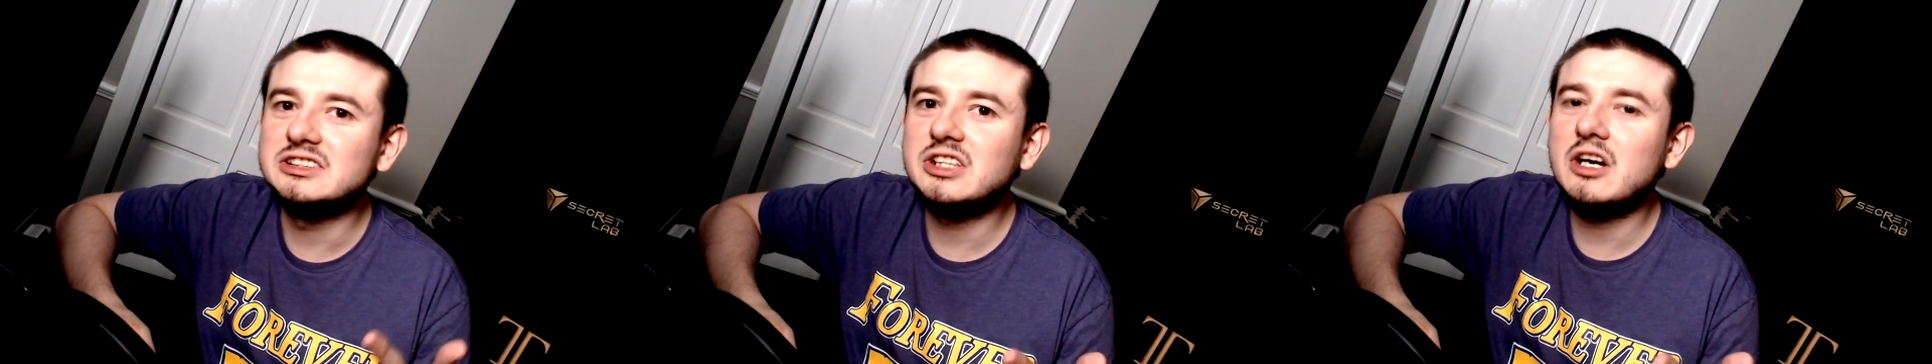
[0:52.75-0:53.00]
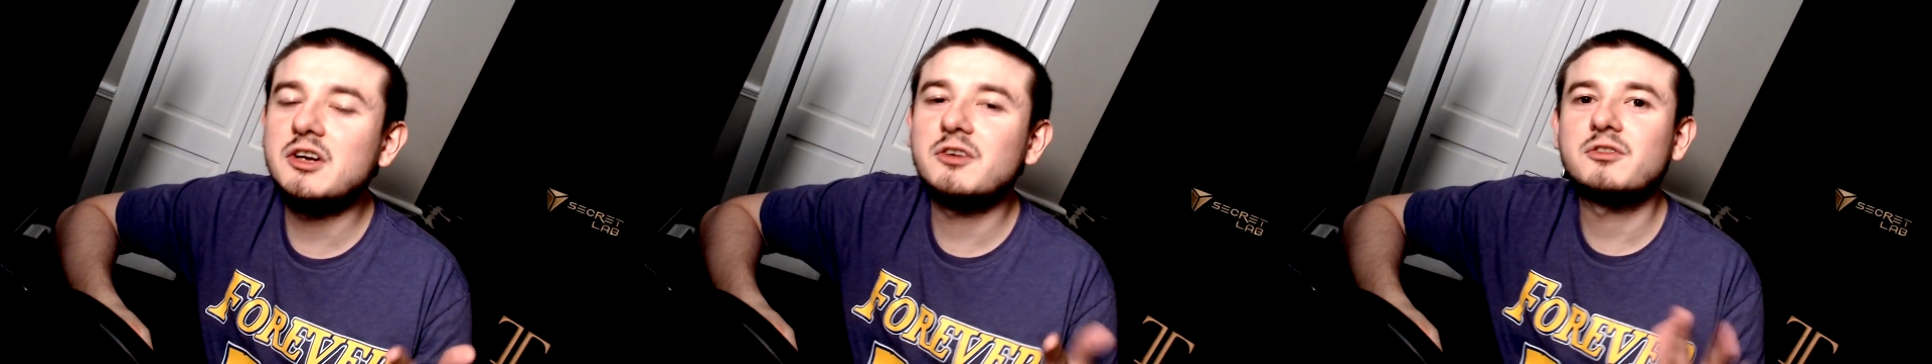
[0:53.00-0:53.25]

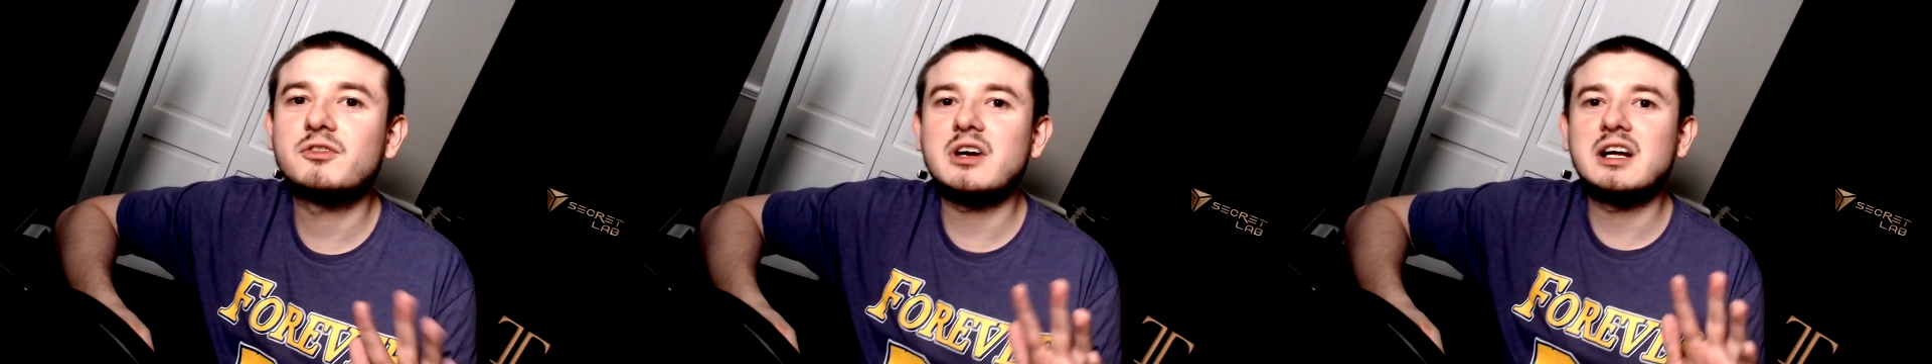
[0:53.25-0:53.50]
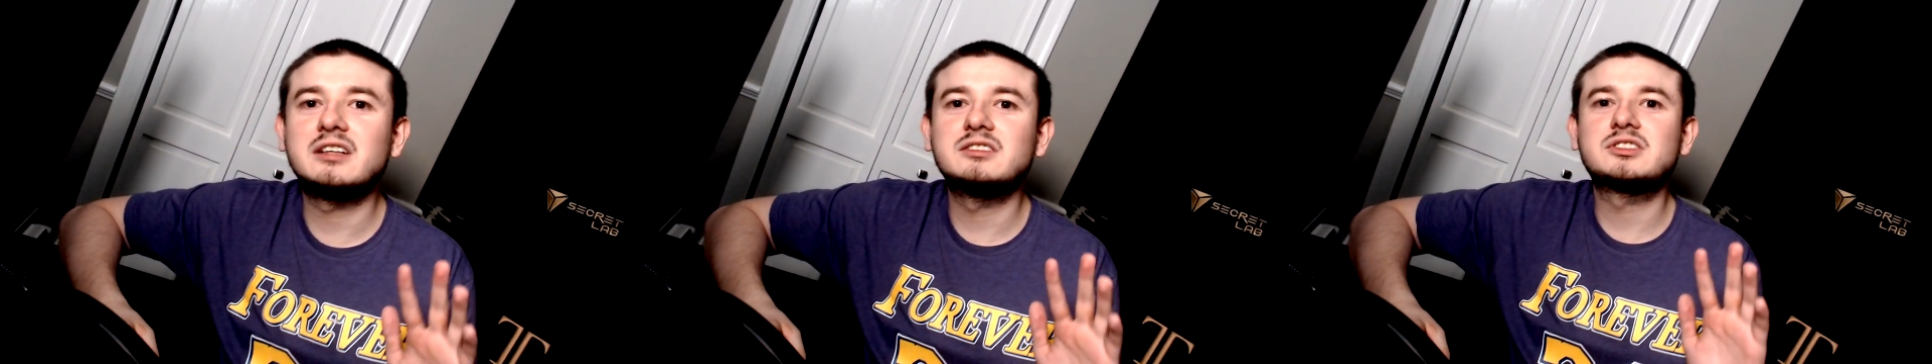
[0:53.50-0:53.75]
Tell your
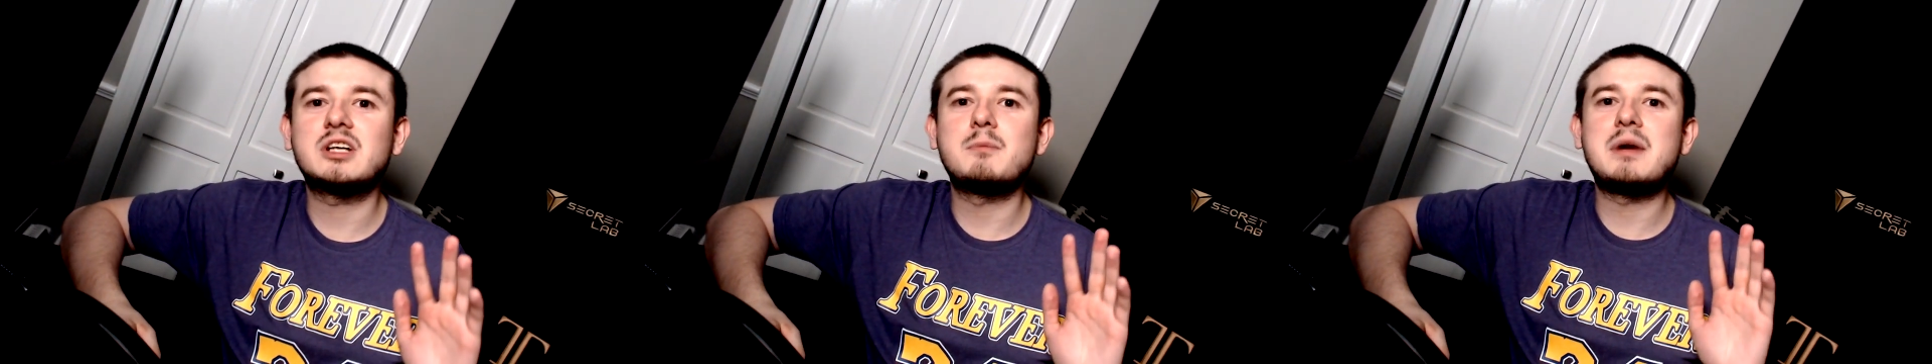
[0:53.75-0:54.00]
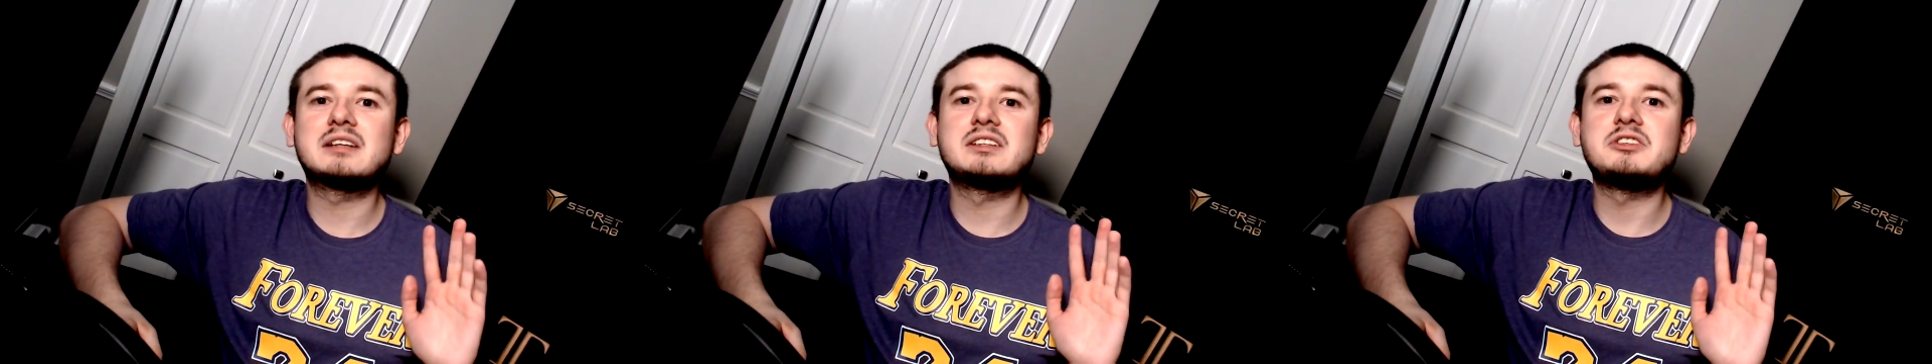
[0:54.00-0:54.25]
friends
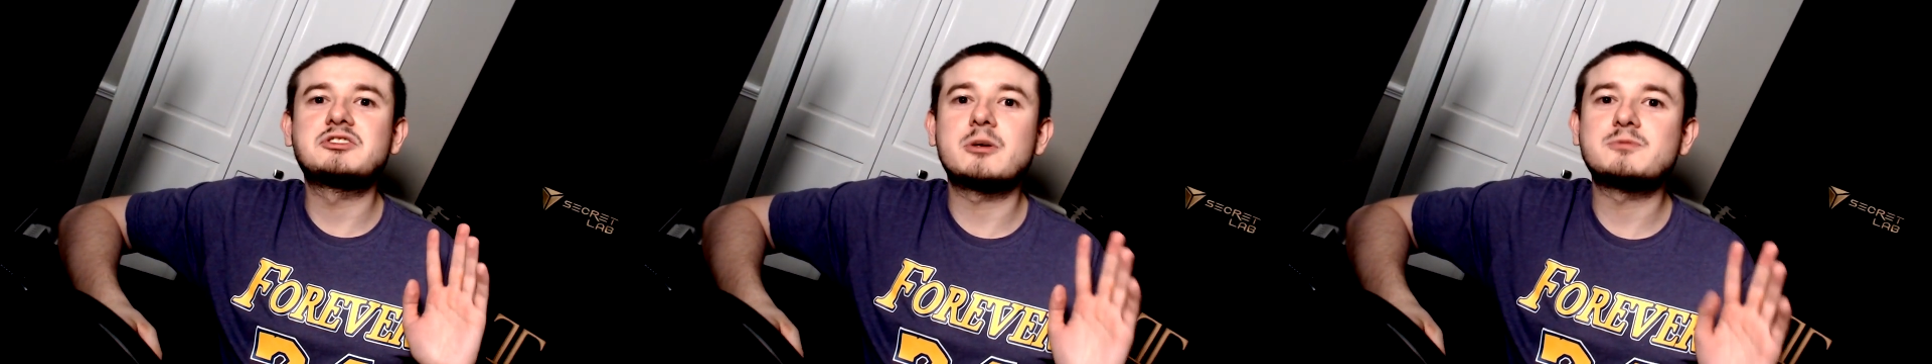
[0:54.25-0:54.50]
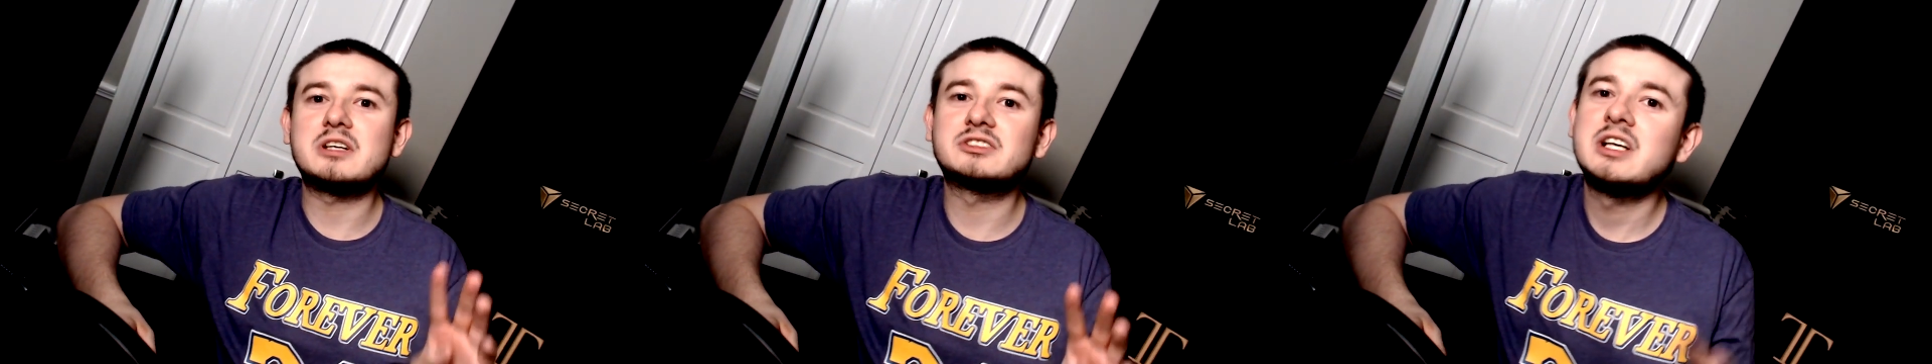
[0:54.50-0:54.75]
about these
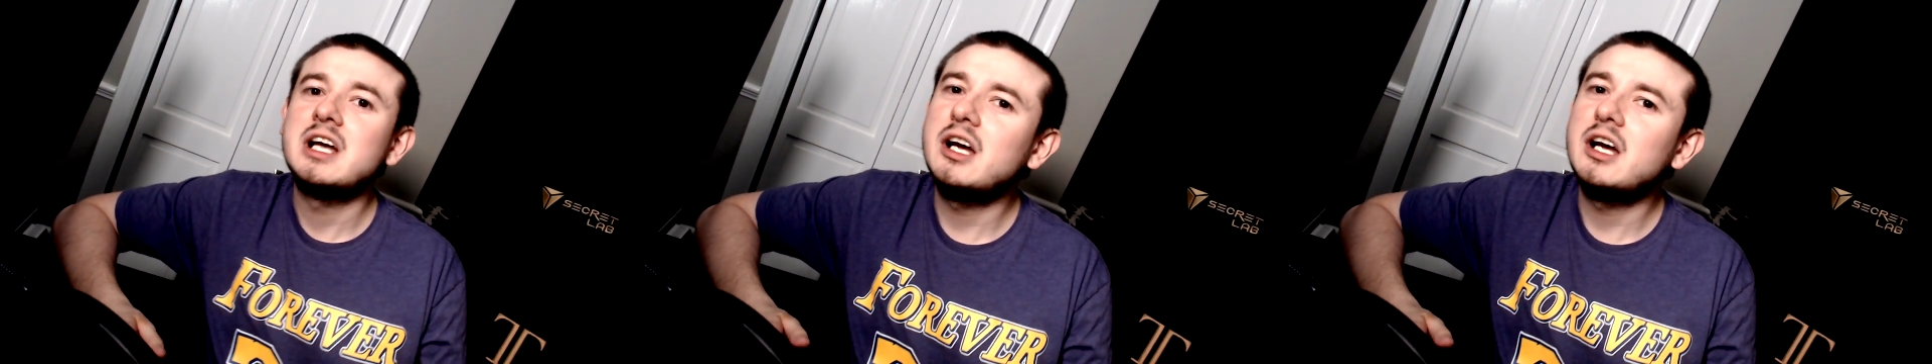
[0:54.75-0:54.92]
jump shots.